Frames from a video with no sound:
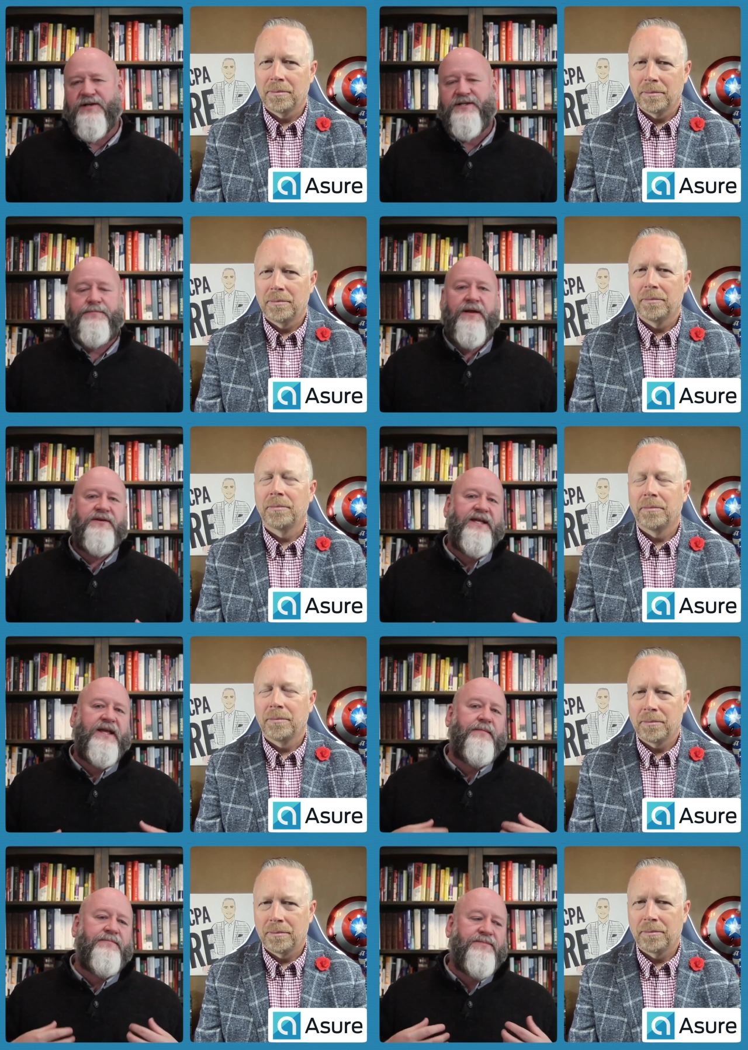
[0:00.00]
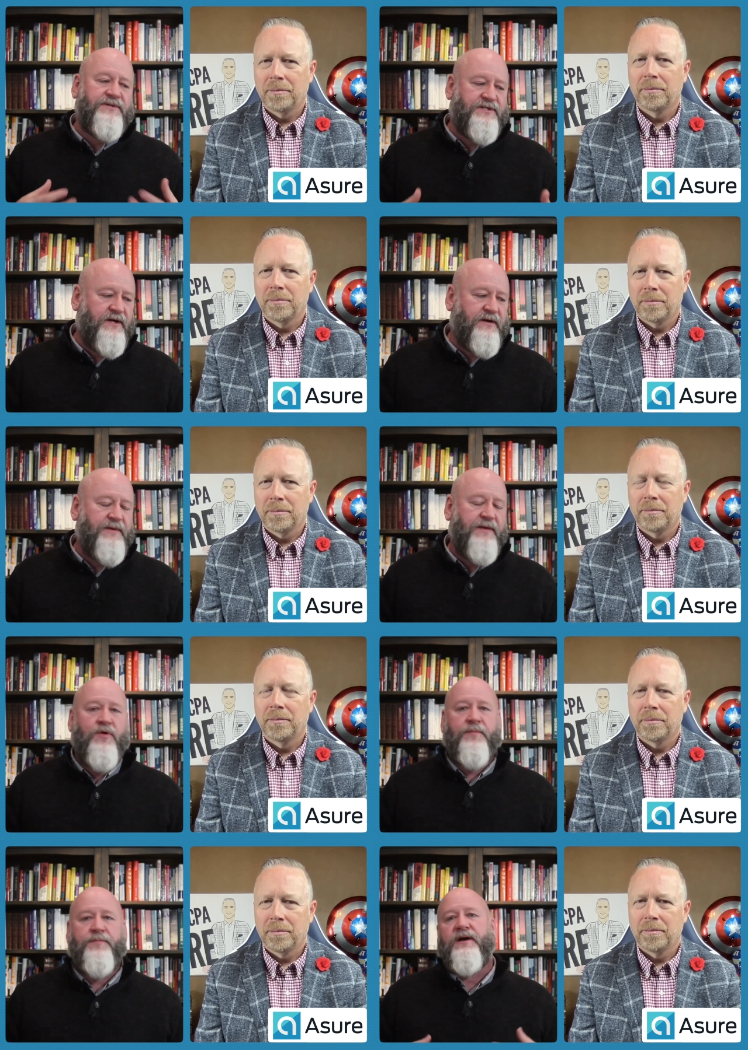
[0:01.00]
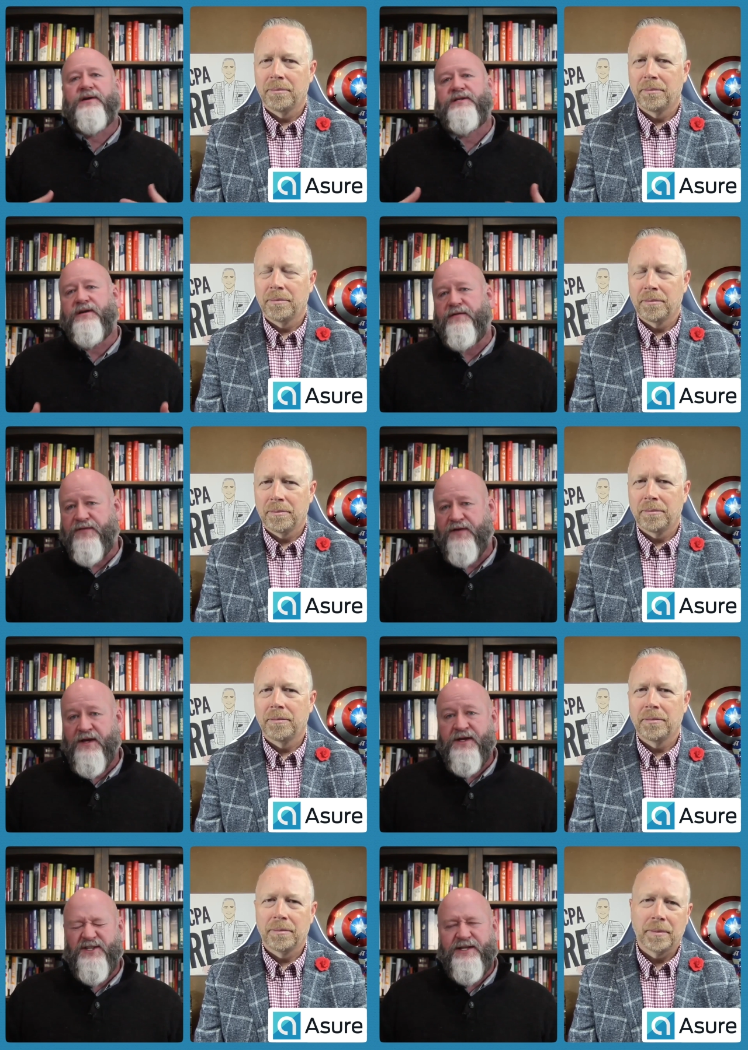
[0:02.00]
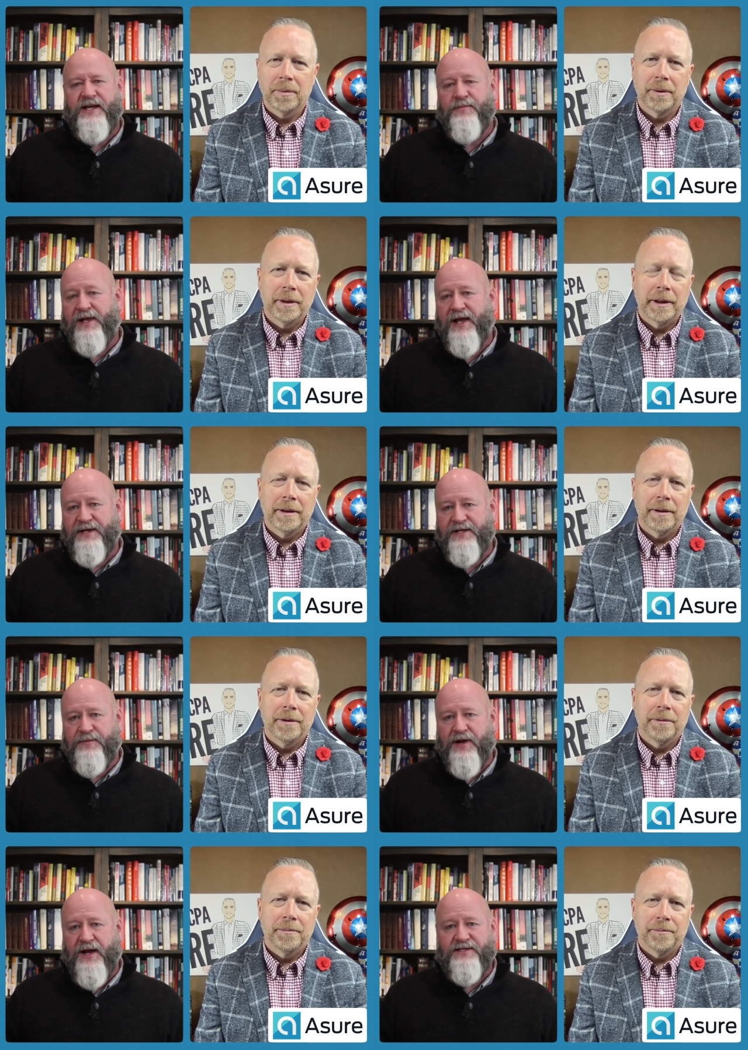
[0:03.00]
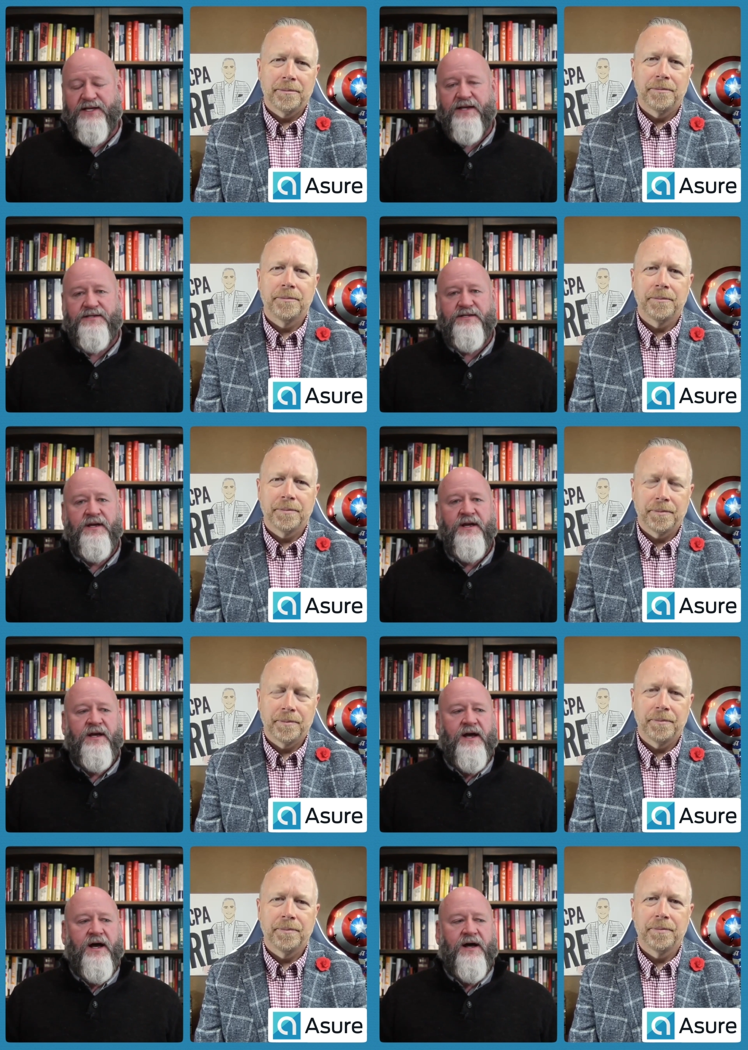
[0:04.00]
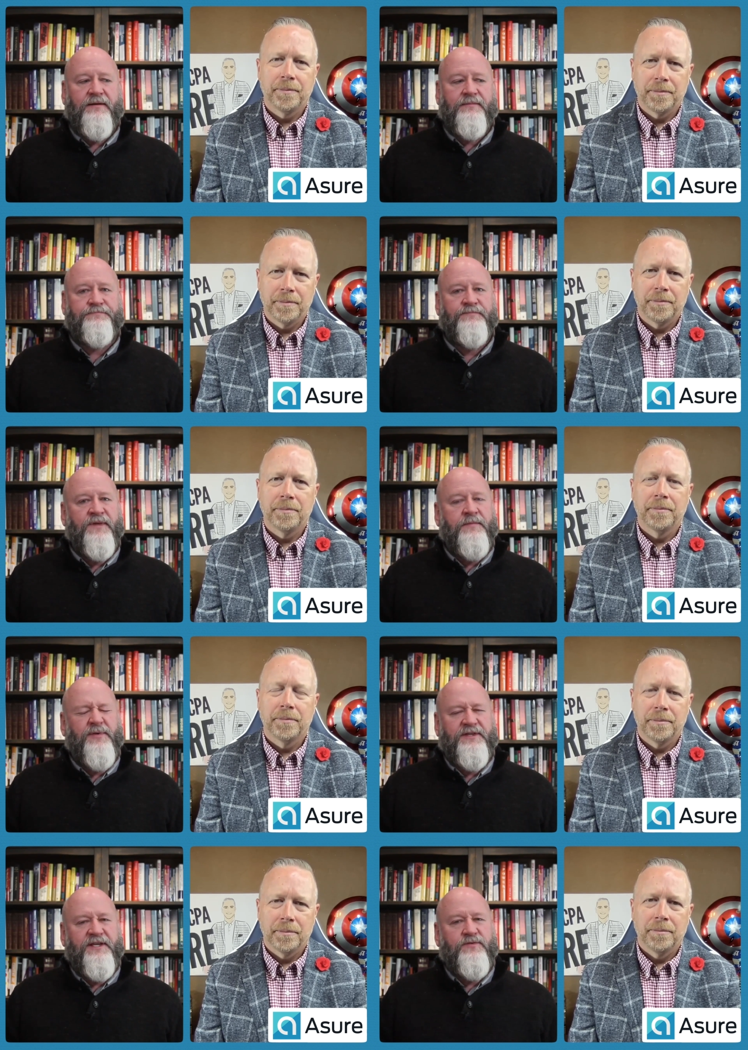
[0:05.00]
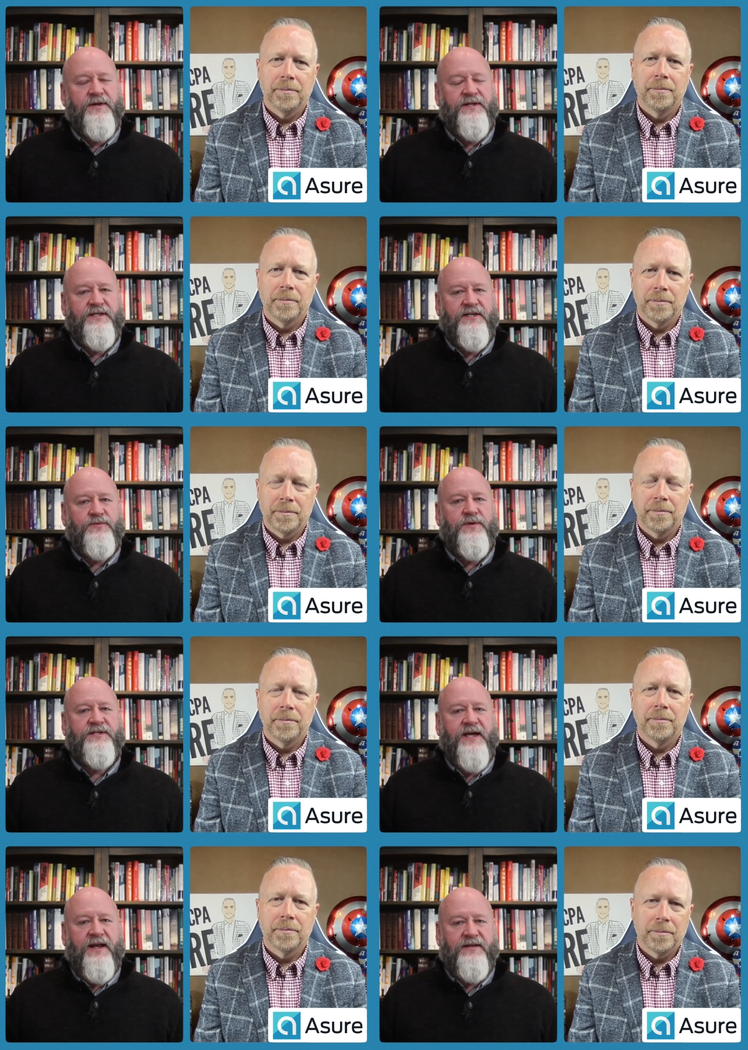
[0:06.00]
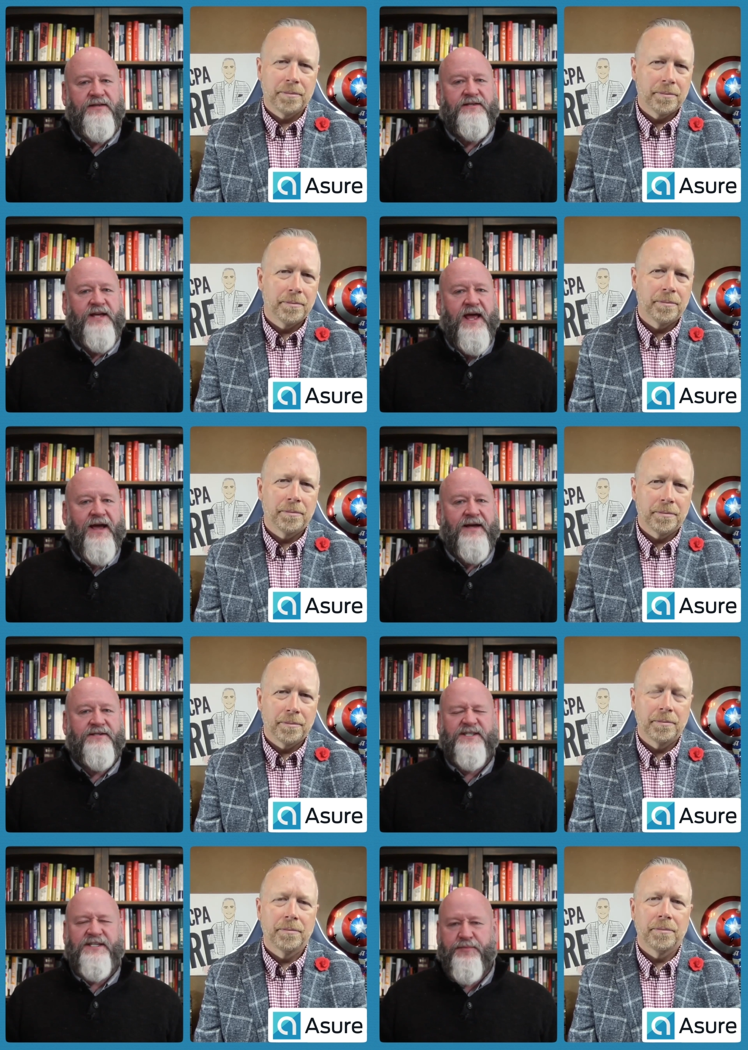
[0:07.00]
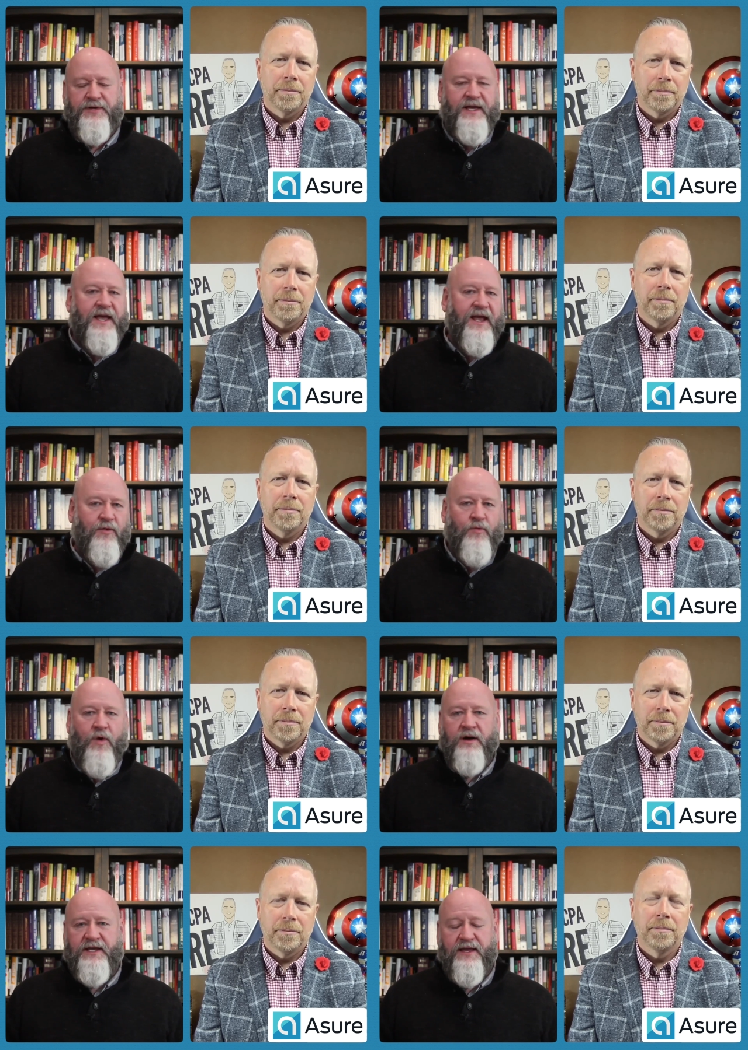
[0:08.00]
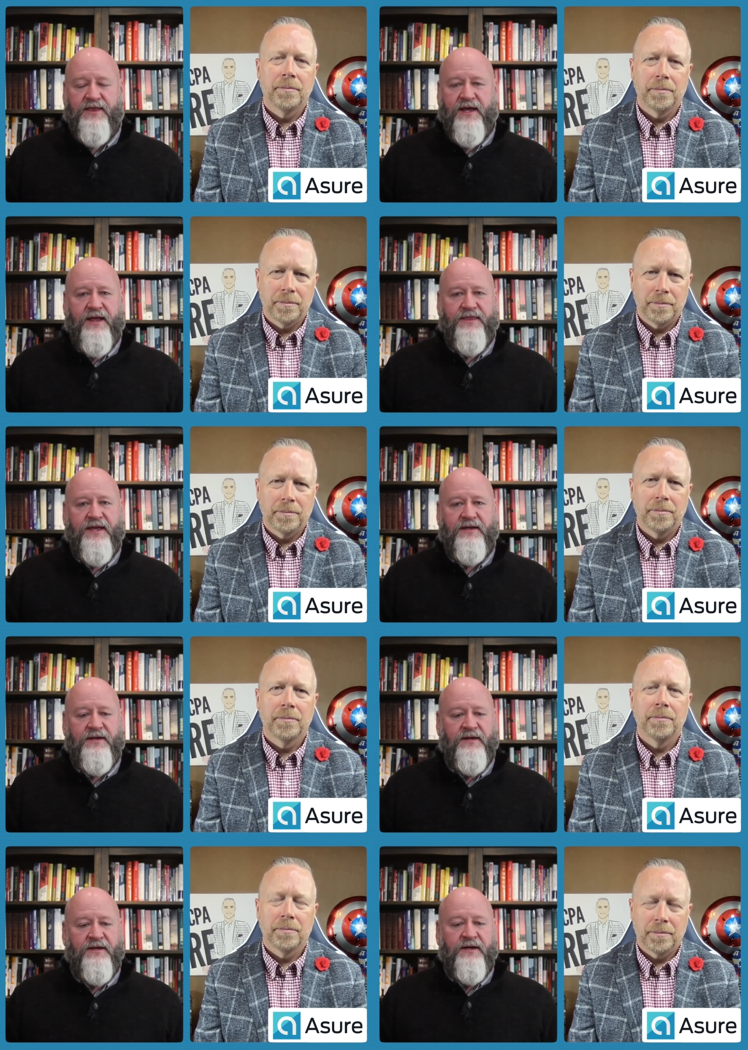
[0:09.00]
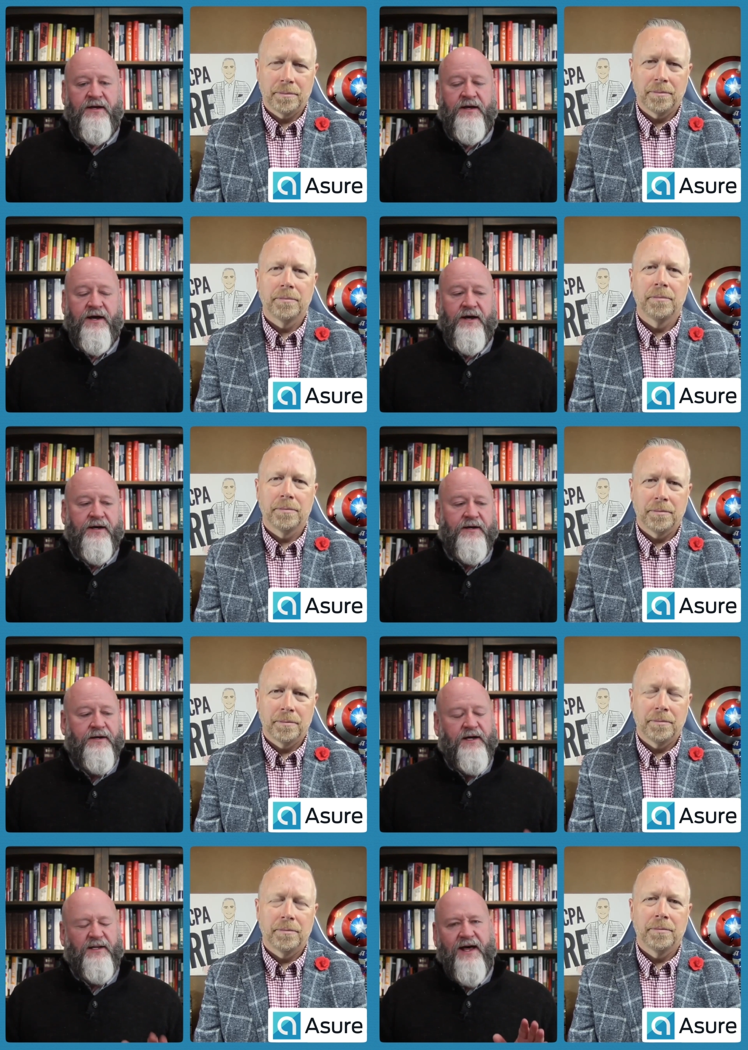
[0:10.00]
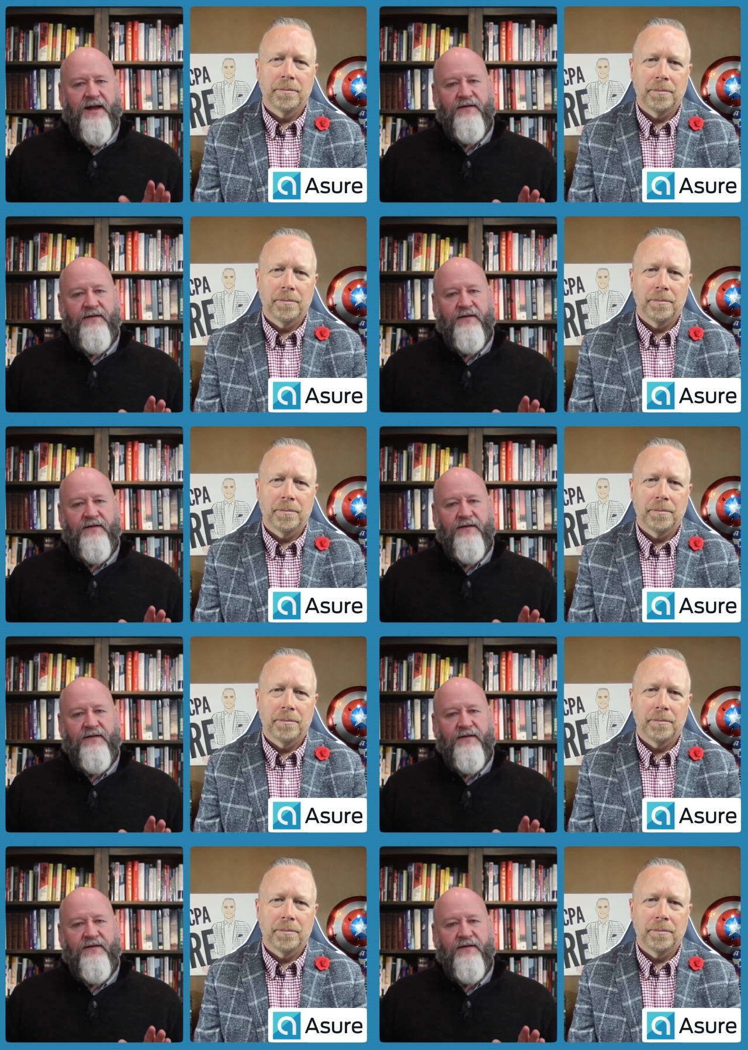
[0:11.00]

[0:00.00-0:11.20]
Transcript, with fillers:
Speaker 1: better teams, uh, be more productive, stay compliant in the process. Um, but this one is this one's kind of tax CPA wonky that I think uh, a lot of